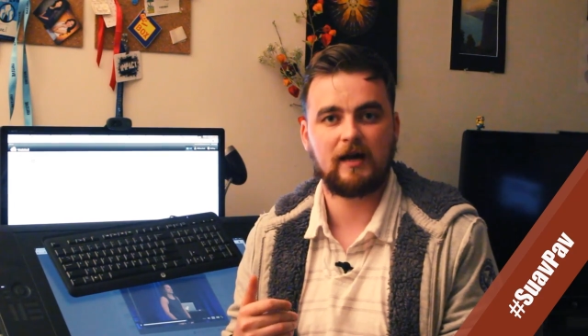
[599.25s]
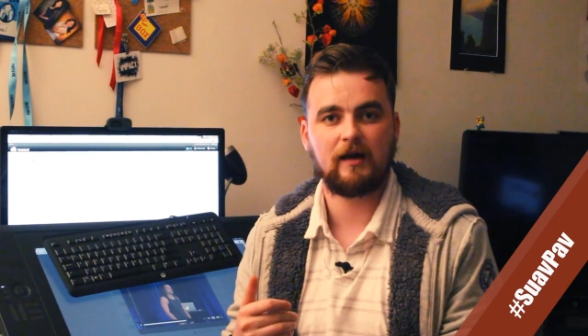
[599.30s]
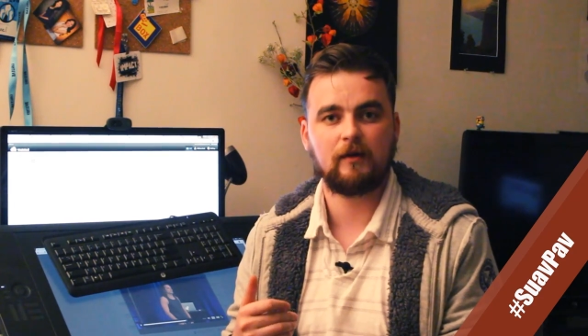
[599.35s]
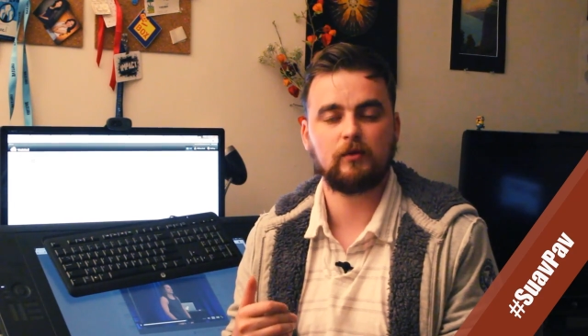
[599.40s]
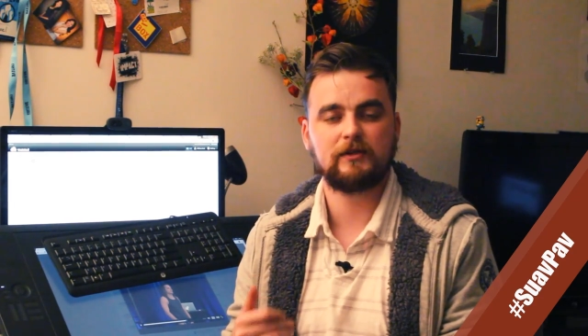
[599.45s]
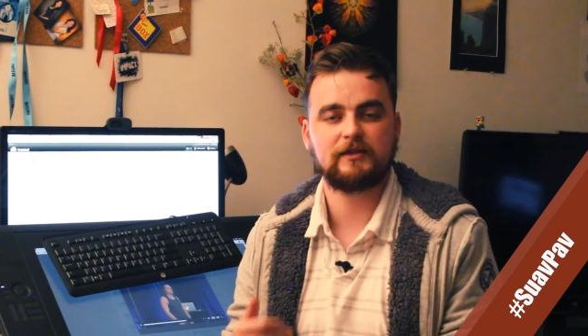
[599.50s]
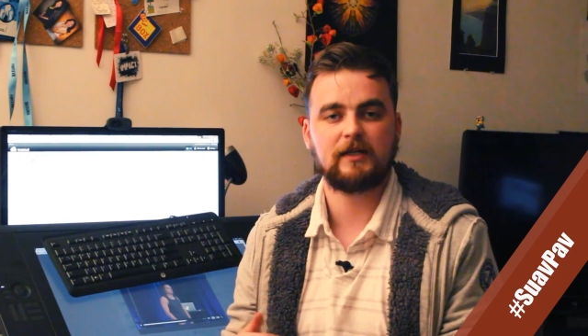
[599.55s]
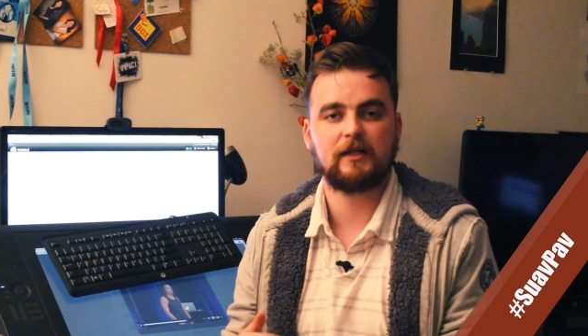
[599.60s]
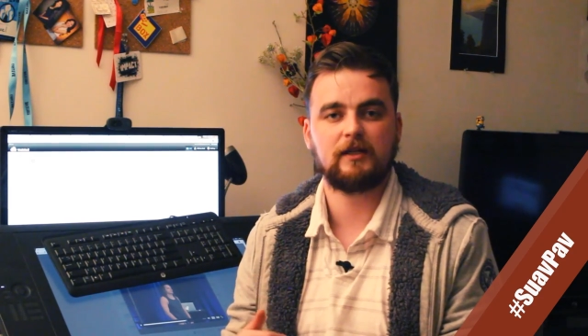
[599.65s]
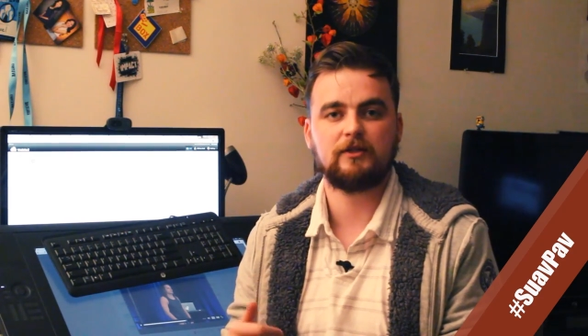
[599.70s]
I
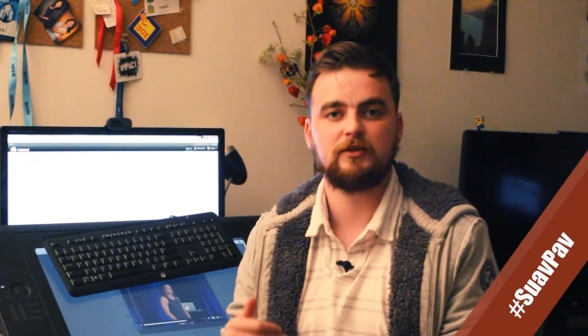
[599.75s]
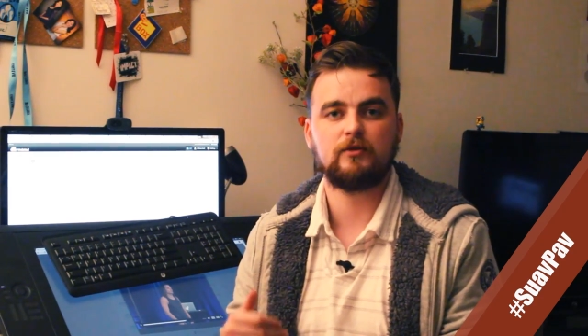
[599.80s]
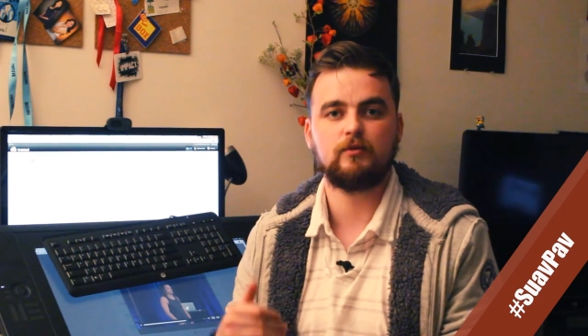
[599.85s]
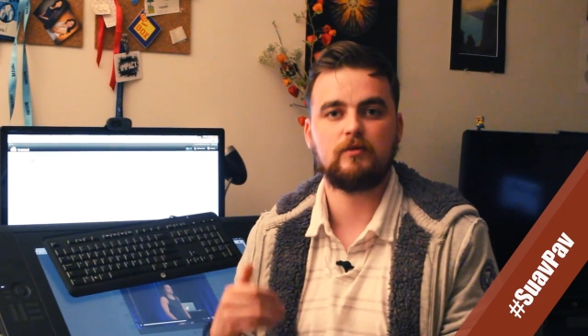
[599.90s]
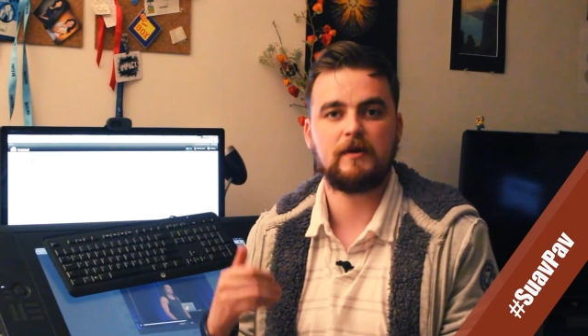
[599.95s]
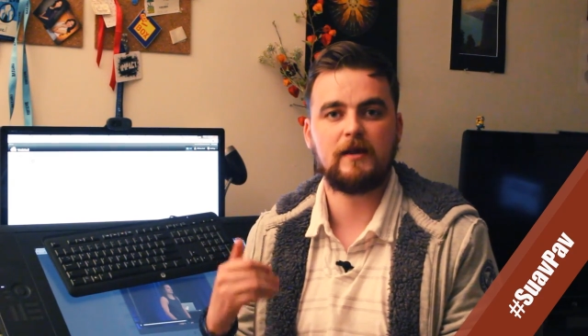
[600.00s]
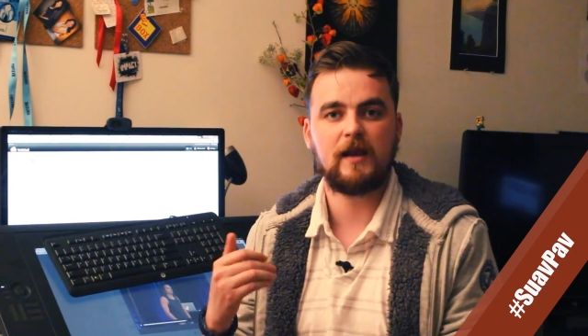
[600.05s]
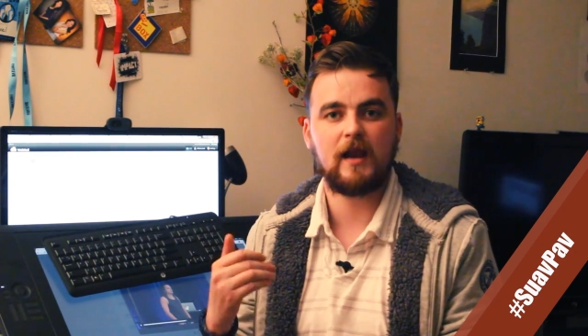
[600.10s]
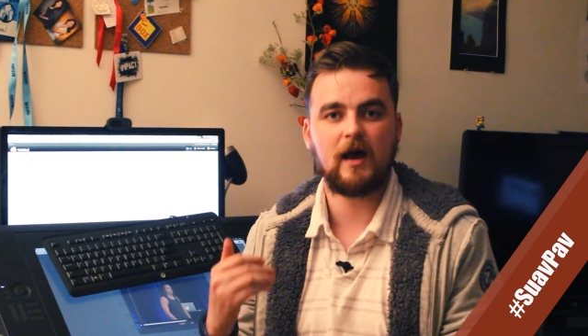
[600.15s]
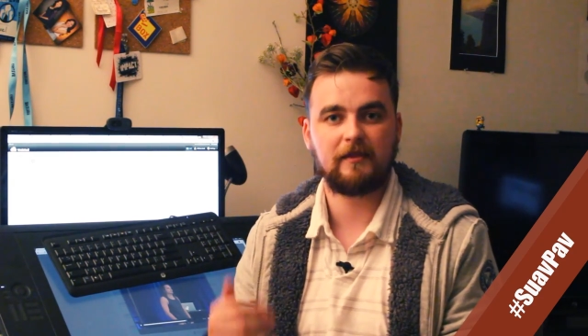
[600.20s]
will tell you
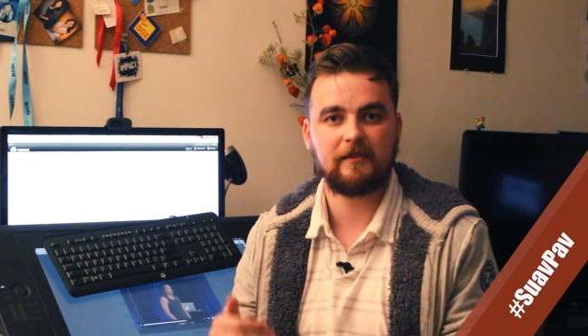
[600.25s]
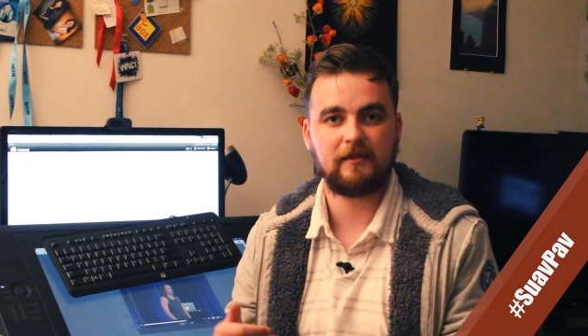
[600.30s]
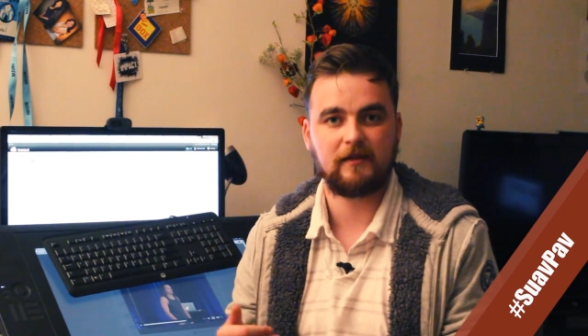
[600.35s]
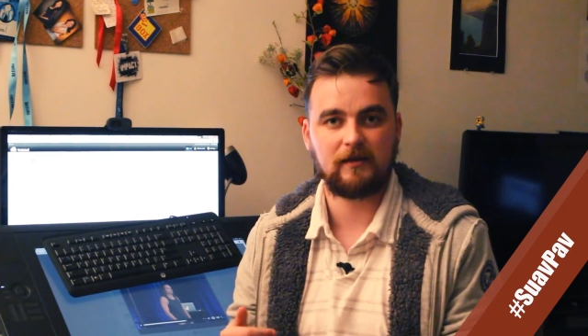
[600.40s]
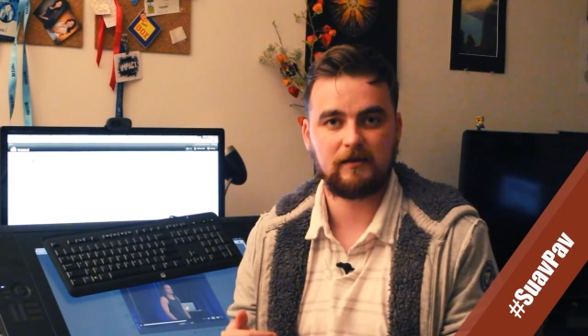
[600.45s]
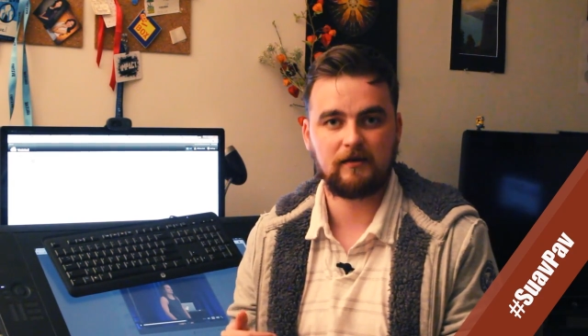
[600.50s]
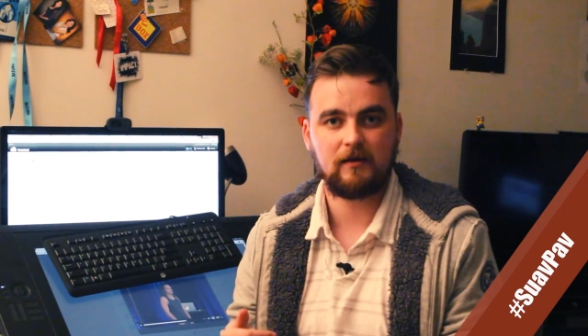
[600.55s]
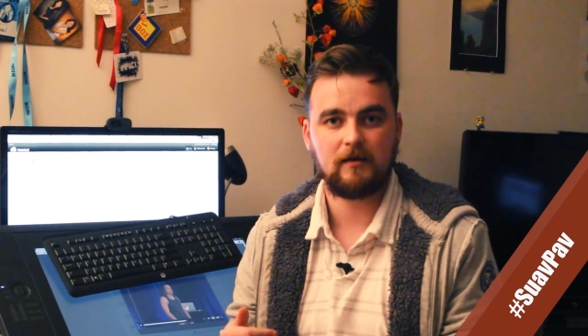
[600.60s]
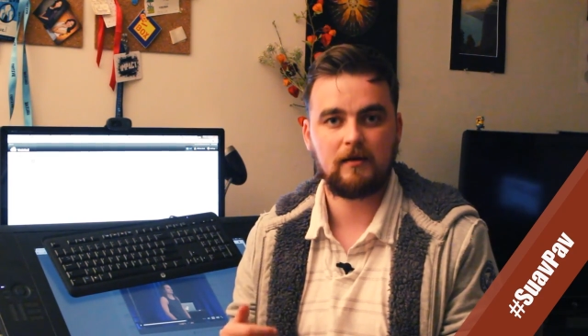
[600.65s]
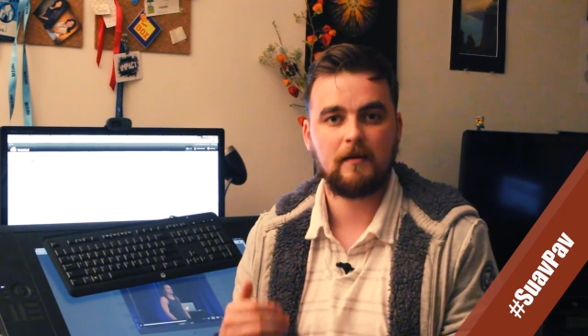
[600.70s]

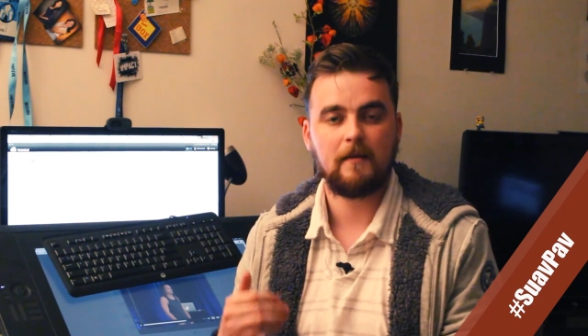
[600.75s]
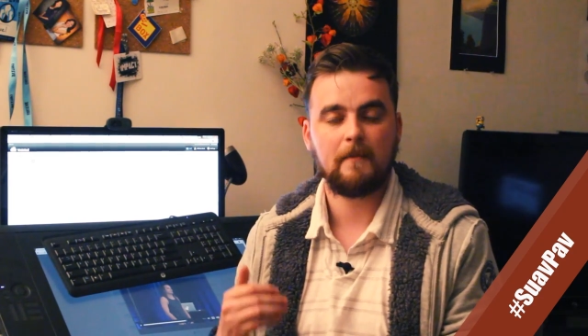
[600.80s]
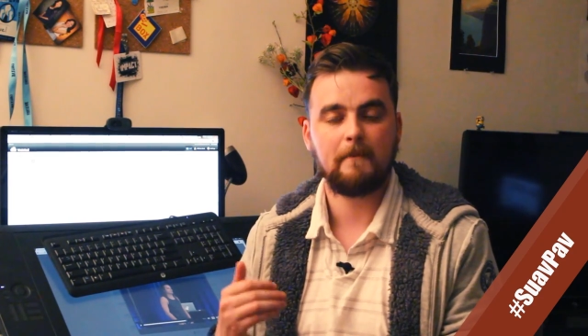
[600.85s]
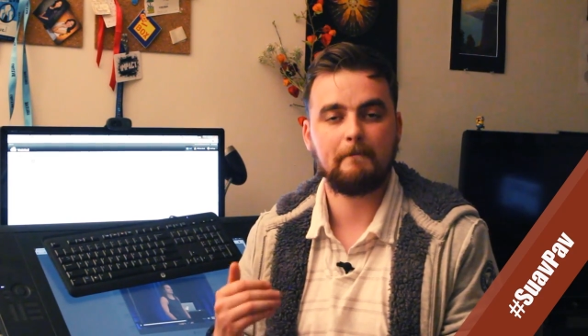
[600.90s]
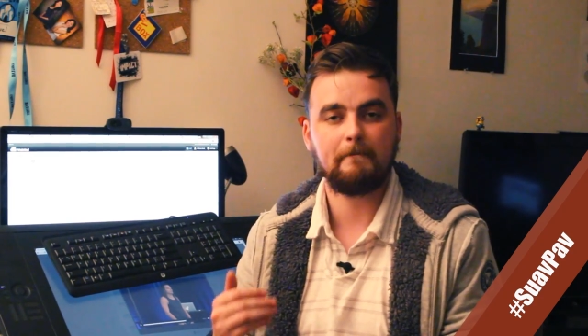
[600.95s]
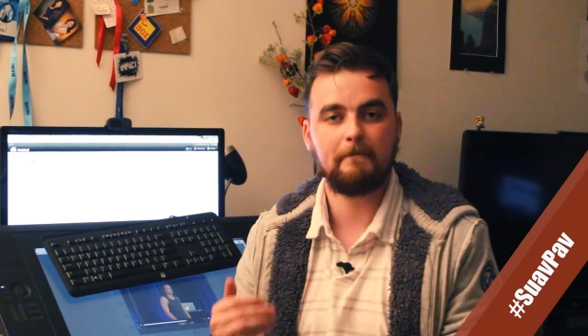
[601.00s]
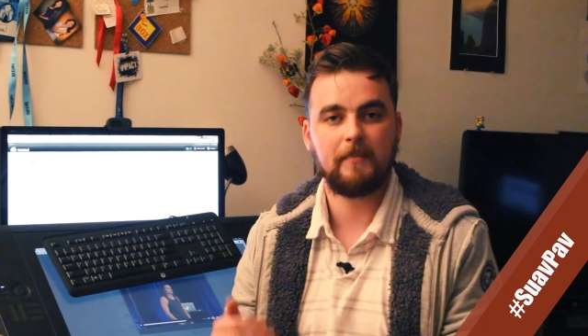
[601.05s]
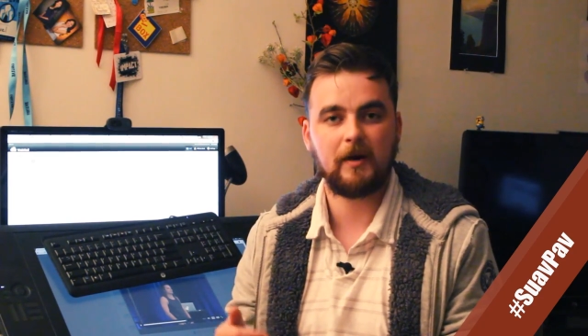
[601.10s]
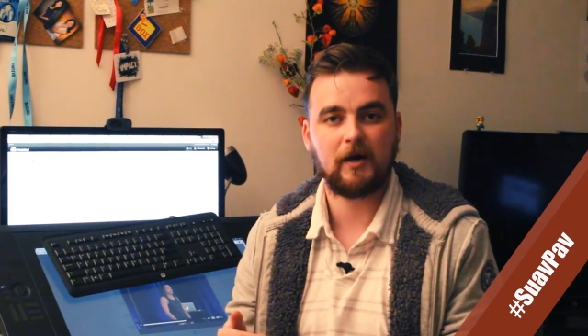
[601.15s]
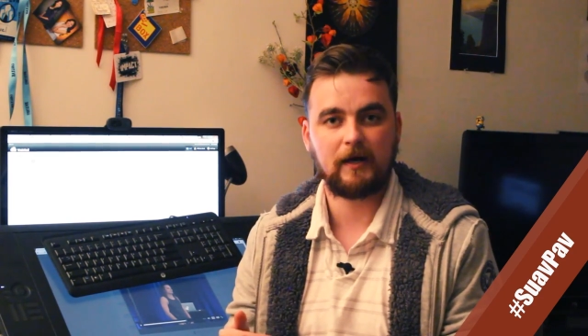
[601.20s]
nothing
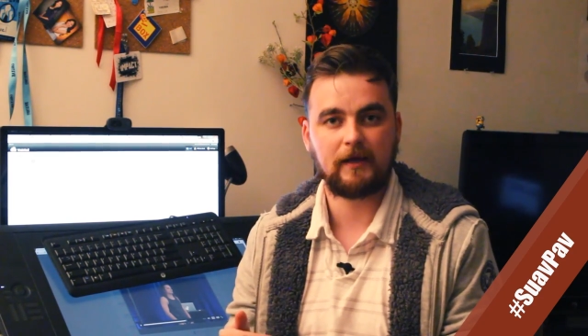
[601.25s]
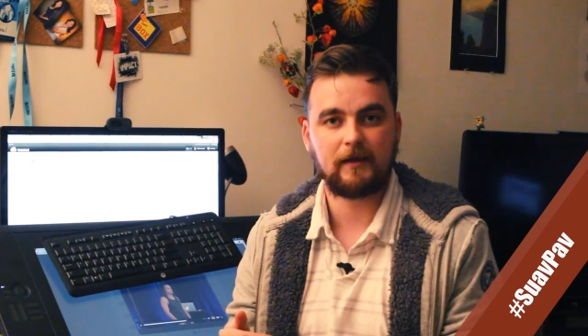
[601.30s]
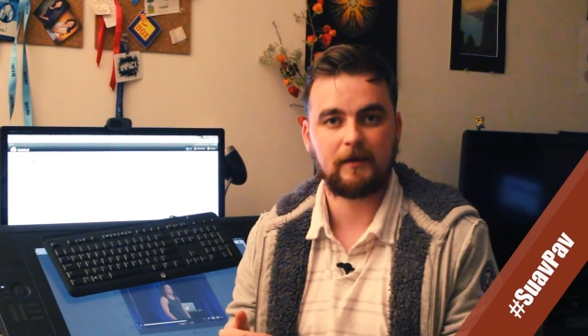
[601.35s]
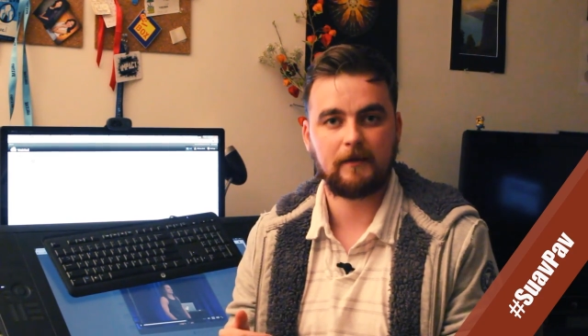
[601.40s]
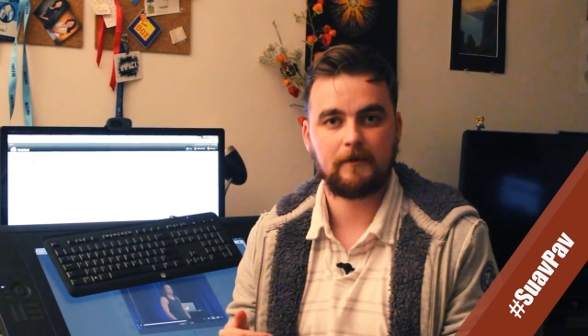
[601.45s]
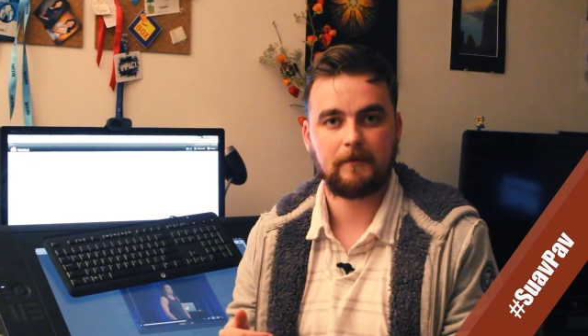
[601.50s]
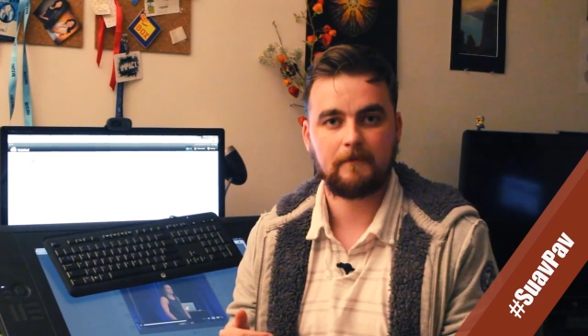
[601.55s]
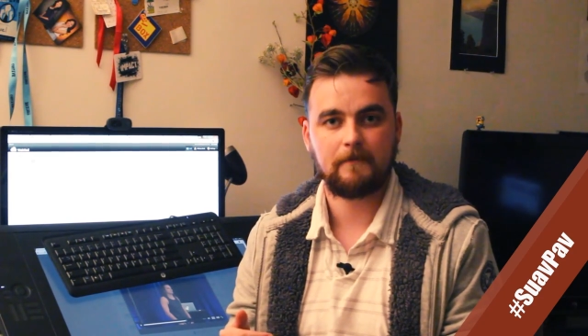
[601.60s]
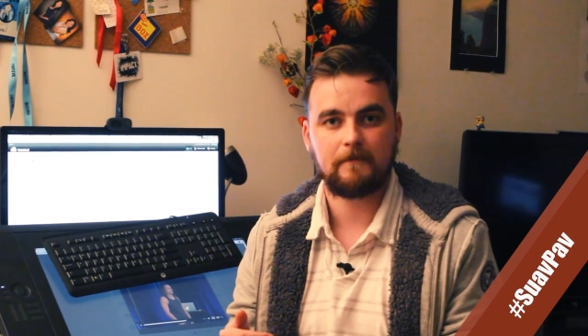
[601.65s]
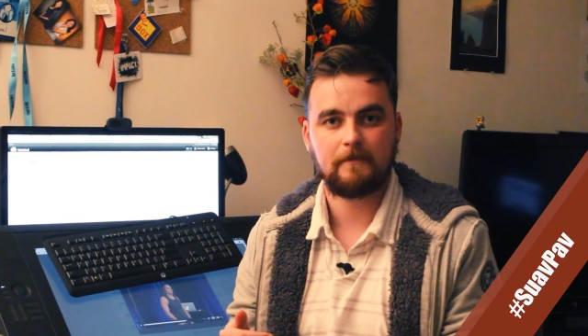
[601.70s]
but